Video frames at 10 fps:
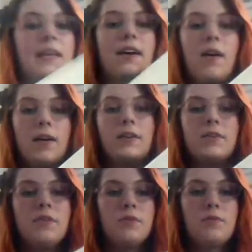to
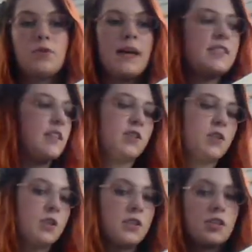trace the
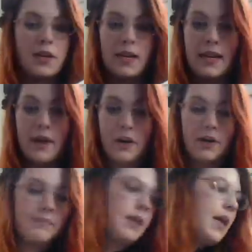circles that you're going to need
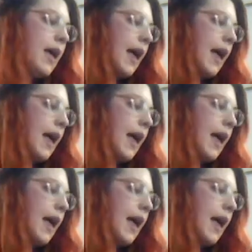out on,